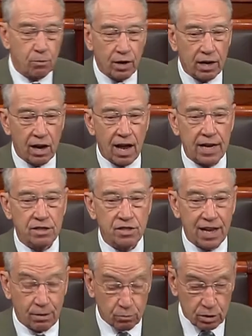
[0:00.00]
realize
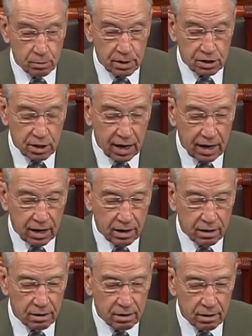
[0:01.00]
that was a mistake,